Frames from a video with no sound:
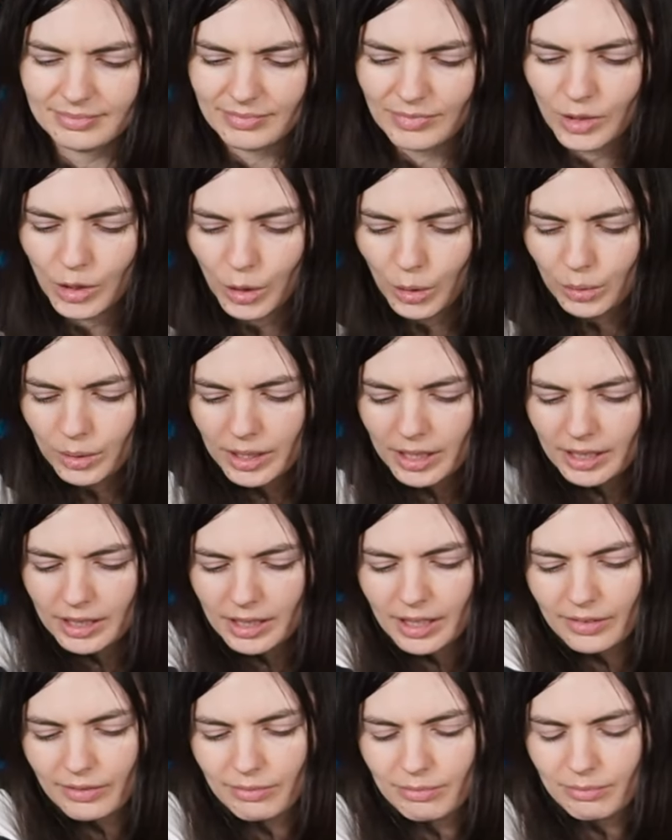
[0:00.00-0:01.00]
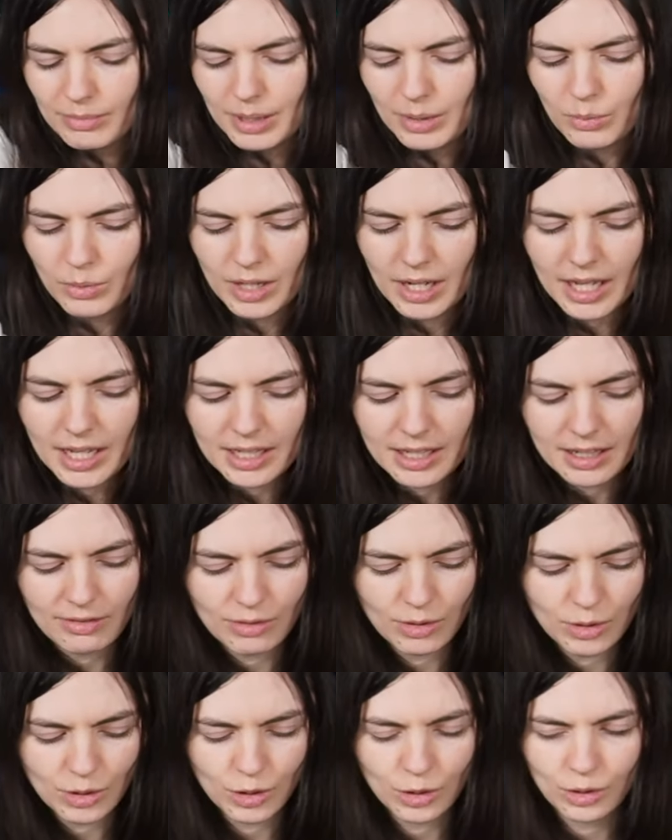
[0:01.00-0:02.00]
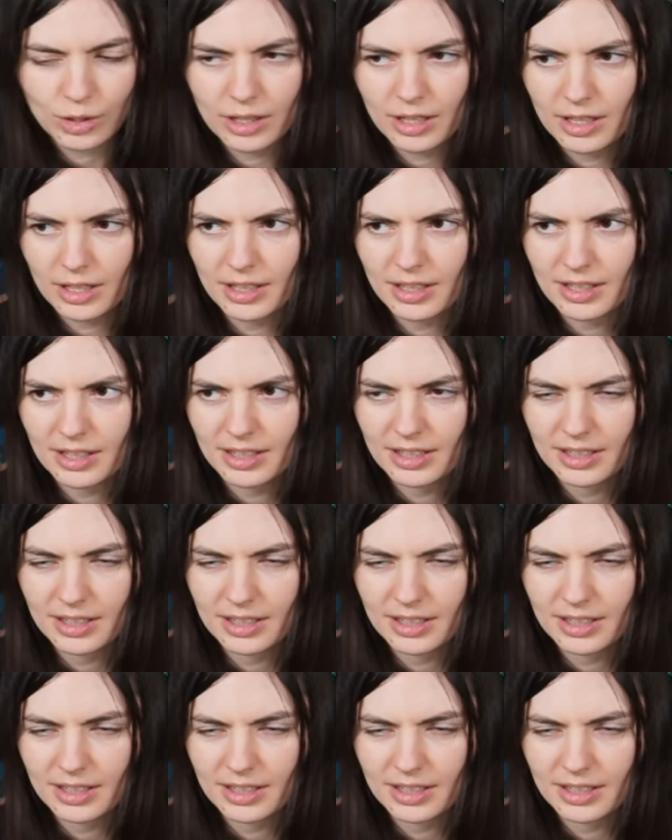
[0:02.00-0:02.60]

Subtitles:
You'll even love me when I give you cookies.